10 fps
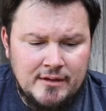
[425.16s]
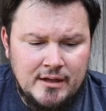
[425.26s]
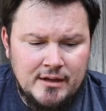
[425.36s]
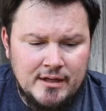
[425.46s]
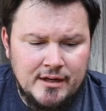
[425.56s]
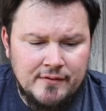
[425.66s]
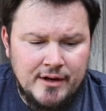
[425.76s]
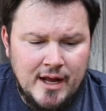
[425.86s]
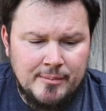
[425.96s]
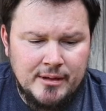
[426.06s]
in, in the
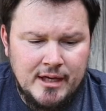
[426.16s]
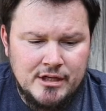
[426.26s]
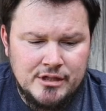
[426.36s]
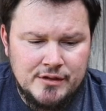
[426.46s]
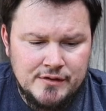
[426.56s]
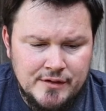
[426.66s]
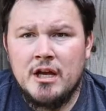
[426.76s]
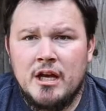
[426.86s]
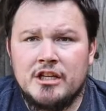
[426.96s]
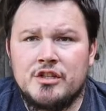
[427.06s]
different applications.
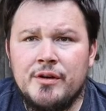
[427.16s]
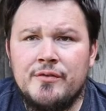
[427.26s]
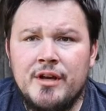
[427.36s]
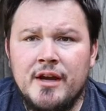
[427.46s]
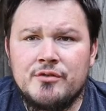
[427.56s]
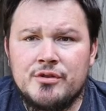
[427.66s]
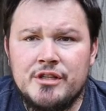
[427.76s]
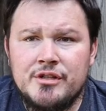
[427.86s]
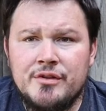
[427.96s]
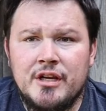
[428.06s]
Uh, so if you have
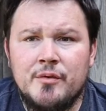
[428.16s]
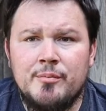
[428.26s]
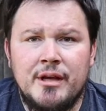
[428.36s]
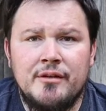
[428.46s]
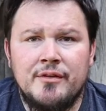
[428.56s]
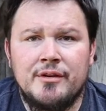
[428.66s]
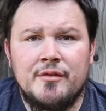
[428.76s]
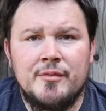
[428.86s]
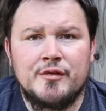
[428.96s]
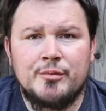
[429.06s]
trees you think would benefit
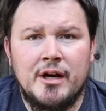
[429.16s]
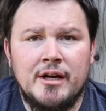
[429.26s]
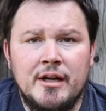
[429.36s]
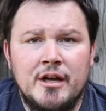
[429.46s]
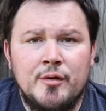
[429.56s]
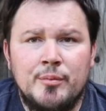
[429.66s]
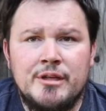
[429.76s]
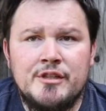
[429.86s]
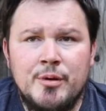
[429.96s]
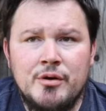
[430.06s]
from this product,
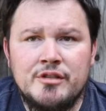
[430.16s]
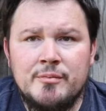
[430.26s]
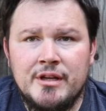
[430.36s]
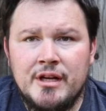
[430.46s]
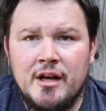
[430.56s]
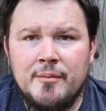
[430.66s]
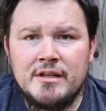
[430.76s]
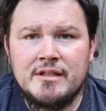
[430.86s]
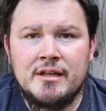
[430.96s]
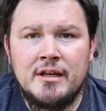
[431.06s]
please post them in the
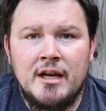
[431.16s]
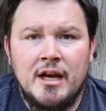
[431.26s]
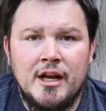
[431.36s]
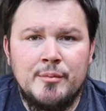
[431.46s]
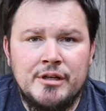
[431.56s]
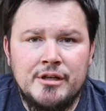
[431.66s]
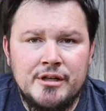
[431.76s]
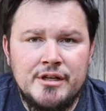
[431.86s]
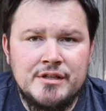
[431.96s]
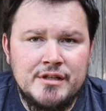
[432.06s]
comments, and I'd be
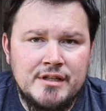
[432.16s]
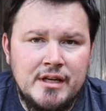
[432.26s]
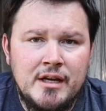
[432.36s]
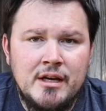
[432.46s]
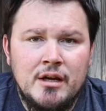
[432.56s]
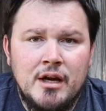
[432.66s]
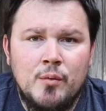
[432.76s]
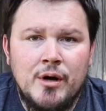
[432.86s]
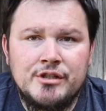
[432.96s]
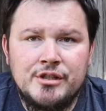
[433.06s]
curious to see uh,
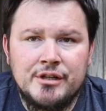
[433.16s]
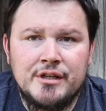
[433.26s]
what you're